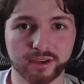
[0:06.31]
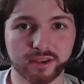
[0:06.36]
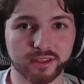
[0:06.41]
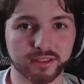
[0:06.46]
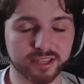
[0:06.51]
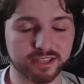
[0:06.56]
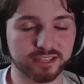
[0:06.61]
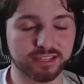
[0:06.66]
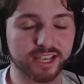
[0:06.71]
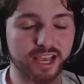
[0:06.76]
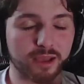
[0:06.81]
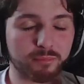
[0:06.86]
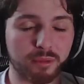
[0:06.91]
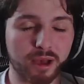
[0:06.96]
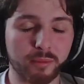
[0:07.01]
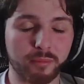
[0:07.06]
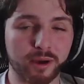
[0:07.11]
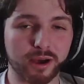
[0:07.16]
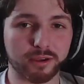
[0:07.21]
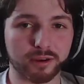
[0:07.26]
this time
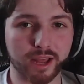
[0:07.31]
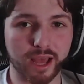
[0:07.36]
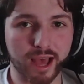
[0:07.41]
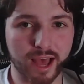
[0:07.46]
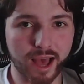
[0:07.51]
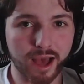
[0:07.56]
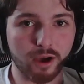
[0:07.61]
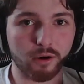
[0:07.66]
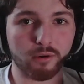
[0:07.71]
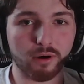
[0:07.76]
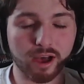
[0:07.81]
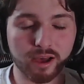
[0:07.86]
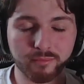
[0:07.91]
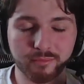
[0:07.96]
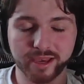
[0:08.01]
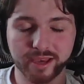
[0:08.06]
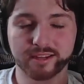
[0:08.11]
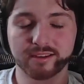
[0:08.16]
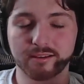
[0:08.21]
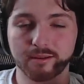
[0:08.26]
about how I
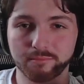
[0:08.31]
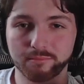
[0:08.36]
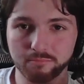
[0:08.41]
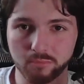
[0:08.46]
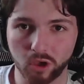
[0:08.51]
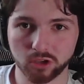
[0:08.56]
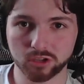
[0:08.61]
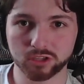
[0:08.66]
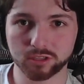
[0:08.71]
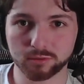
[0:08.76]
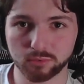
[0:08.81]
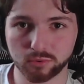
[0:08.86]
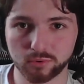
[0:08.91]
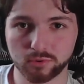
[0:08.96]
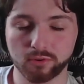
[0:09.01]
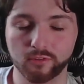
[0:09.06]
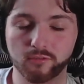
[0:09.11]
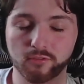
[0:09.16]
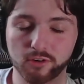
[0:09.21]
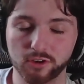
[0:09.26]
made Master
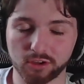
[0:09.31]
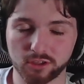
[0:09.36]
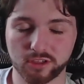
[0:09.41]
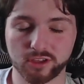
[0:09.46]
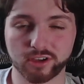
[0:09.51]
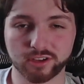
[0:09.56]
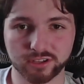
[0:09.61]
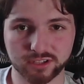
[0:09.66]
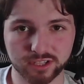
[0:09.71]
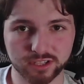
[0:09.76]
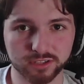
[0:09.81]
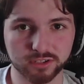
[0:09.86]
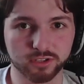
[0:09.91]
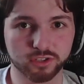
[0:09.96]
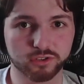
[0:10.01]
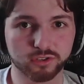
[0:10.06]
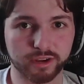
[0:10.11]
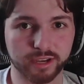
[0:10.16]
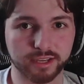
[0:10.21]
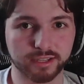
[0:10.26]
Ball for a third season
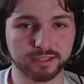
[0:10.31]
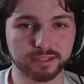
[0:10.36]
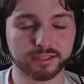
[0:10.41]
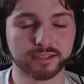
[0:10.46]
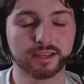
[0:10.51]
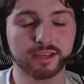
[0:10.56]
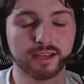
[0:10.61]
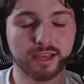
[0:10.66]
straight